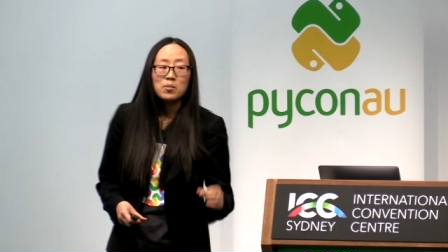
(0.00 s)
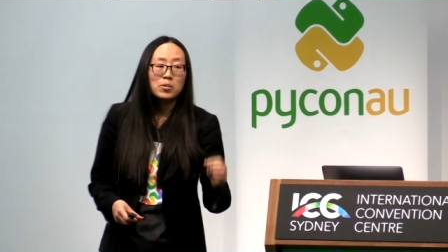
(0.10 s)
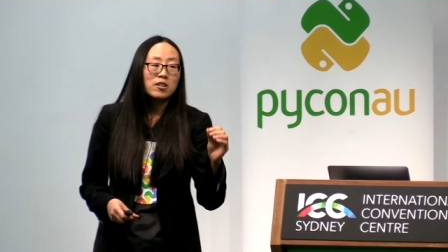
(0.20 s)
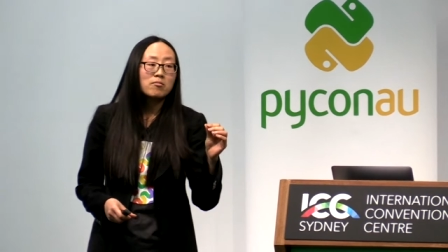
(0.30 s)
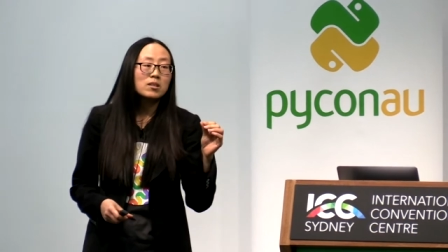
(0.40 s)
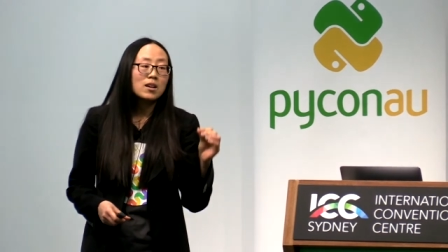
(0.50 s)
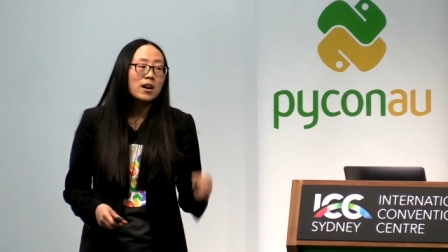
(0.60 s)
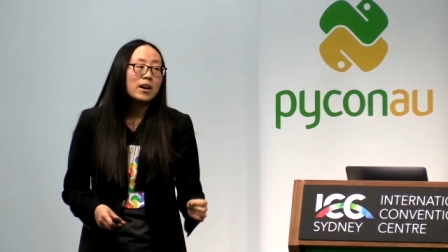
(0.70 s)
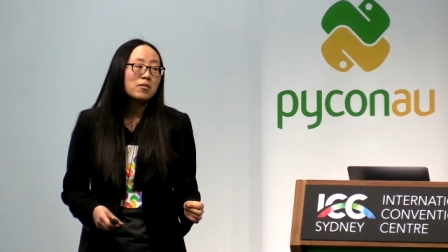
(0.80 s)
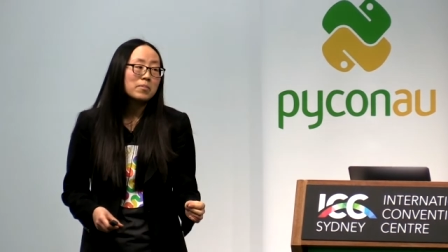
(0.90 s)
But I
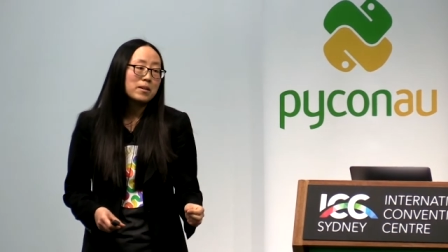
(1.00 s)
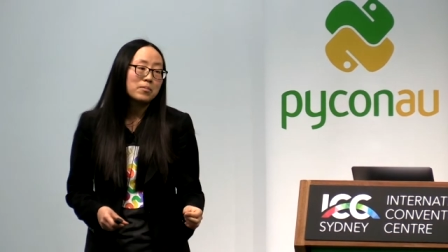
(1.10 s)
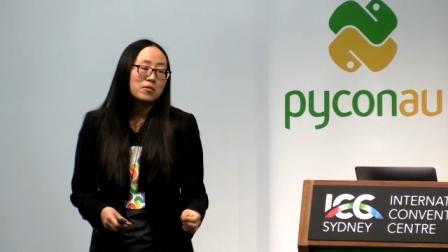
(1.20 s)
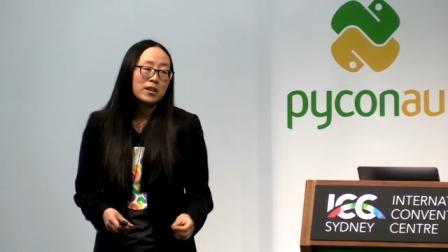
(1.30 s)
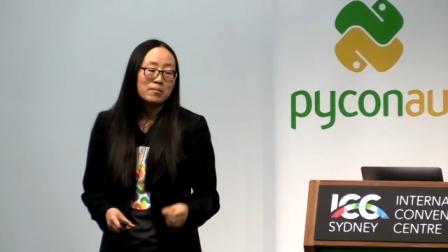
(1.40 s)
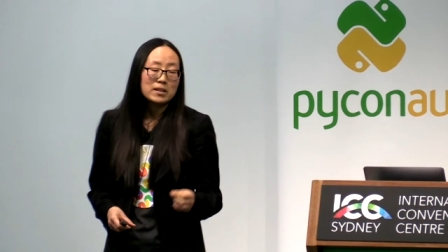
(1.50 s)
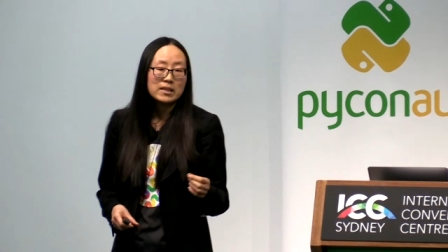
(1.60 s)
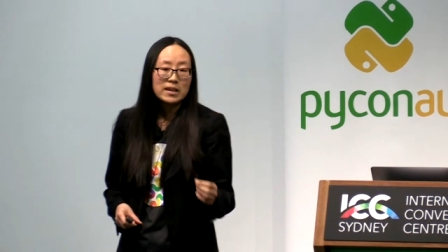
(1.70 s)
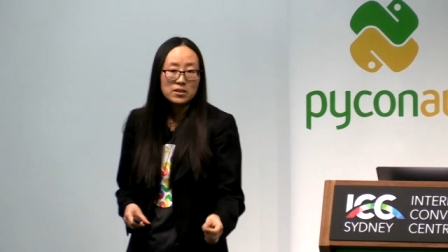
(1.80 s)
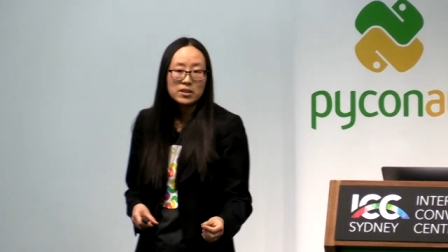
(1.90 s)
rely on people like my
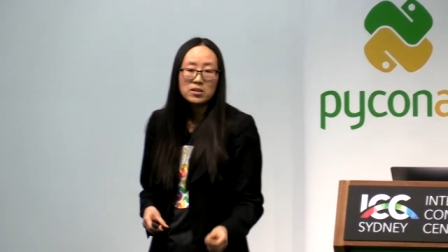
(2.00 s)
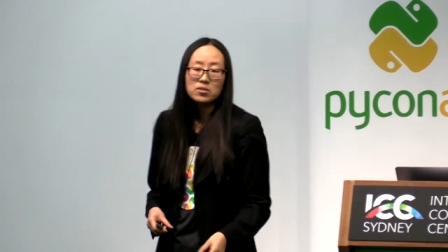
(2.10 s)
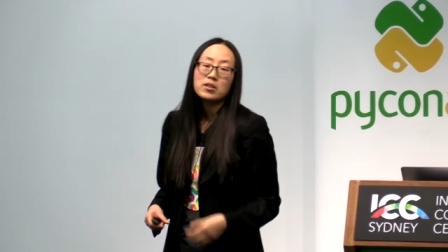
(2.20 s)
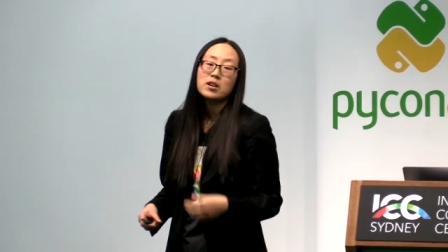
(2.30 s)
sketch teacher